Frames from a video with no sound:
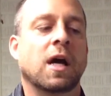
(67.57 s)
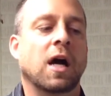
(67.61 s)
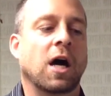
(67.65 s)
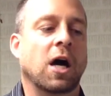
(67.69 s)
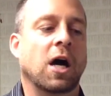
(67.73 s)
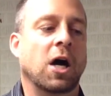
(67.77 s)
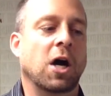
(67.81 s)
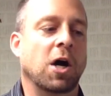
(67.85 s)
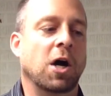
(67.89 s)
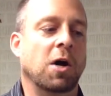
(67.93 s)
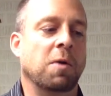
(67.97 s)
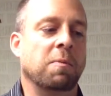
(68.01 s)

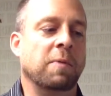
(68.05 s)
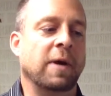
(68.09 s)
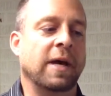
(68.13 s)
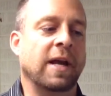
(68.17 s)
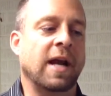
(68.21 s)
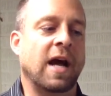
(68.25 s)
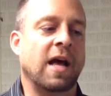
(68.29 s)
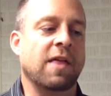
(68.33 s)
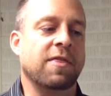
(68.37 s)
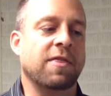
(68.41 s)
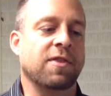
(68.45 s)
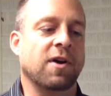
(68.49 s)
Um, and
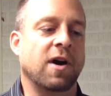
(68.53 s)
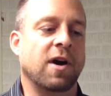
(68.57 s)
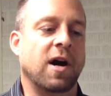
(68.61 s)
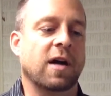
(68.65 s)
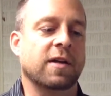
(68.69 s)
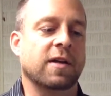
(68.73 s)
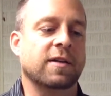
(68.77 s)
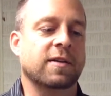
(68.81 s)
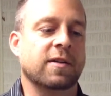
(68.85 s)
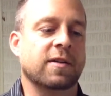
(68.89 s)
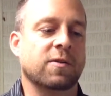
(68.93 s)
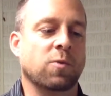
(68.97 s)
I
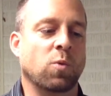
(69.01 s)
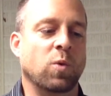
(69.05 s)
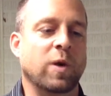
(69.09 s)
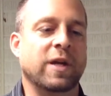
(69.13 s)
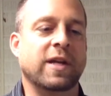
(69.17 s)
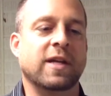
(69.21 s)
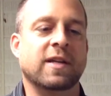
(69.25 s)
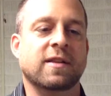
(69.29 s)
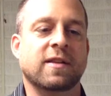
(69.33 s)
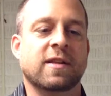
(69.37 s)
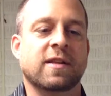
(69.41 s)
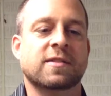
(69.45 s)
thought
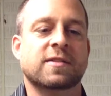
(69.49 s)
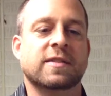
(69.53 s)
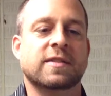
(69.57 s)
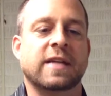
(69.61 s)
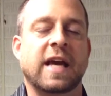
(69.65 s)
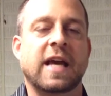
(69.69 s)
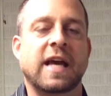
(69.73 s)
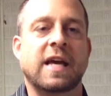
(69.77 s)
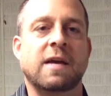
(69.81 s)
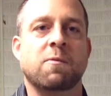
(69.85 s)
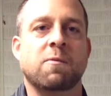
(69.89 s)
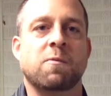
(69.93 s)
winning this
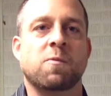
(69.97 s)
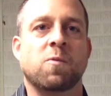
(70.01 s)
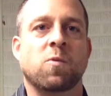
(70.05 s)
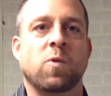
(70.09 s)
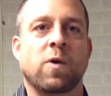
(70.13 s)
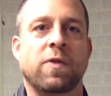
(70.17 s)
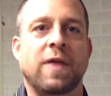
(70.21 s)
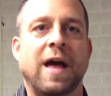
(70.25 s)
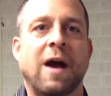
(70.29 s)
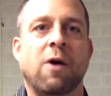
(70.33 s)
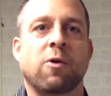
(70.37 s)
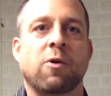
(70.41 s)
game
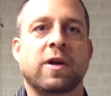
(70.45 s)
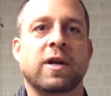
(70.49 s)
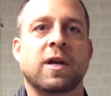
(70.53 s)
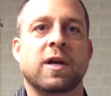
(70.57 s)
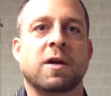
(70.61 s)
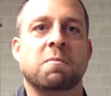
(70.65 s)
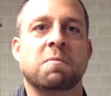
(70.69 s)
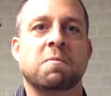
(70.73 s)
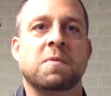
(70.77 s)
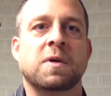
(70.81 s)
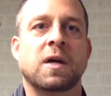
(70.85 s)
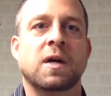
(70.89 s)
without
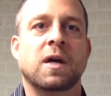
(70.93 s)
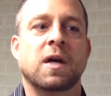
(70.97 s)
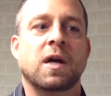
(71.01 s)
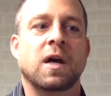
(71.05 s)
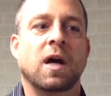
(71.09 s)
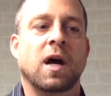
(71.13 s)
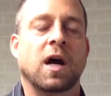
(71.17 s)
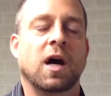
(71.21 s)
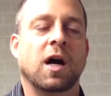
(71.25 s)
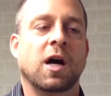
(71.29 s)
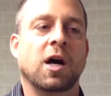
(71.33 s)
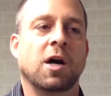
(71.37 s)
him,
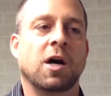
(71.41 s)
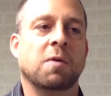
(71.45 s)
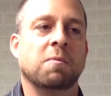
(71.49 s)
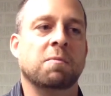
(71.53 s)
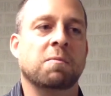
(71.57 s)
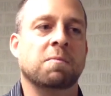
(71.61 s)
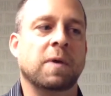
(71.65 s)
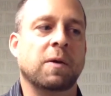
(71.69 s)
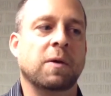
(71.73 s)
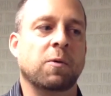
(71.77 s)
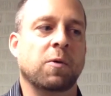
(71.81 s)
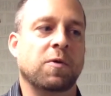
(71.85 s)
um,
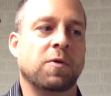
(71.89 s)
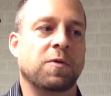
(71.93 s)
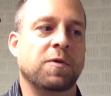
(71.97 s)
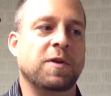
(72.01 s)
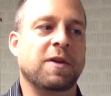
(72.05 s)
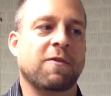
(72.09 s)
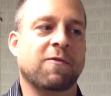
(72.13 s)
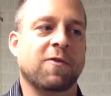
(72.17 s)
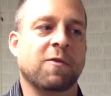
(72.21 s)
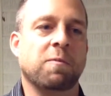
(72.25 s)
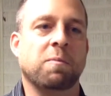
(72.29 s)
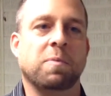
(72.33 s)
with
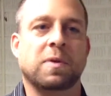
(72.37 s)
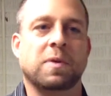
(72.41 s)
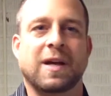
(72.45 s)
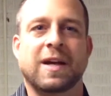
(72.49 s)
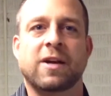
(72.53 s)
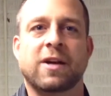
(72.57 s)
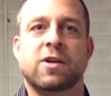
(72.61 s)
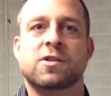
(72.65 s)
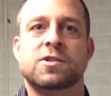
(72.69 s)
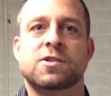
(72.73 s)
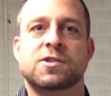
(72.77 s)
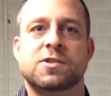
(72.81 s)
different
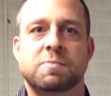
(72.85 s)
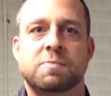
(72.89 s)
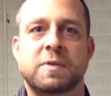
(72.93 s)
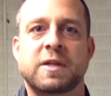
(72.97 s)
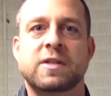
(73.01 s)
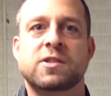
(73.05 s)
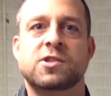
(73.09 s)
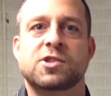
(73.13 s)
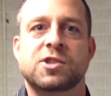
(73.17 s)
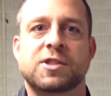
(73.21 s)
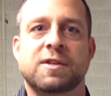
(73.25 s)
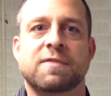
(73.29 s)
players being
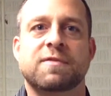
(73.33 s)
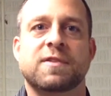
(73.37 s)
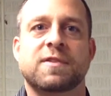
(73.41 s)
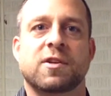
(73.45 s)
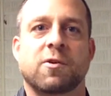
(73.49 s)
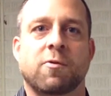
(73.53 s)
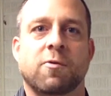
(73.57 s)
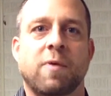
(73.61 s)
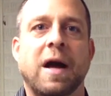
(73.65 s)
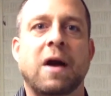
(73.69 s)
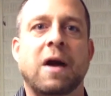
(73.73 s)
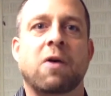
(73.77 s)
shifted
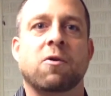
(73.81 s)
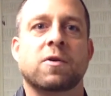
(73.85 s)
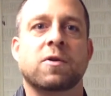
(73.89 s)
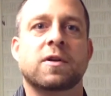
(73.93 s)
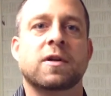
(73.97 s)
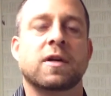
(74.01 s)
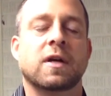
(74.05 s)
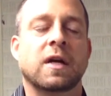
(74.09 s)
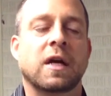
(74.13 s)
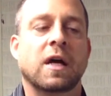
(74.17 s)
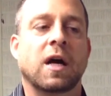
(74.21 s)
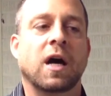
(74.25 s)
around,
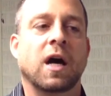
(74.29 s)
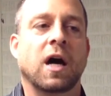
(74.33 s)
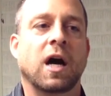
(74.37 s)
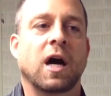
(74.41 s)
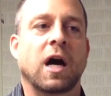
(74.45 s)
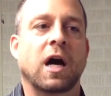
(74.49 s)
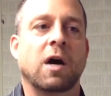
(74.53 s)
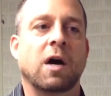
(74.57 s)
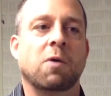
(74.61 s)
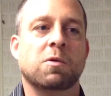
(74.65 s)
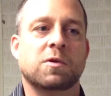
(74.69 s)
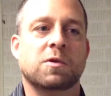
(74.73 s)

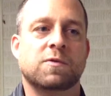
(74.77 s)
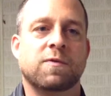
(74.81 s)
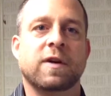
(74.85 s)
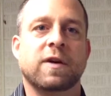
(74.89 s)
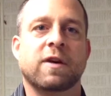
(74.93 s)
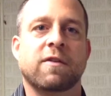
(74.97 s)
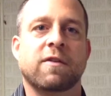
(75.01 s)
uh, was very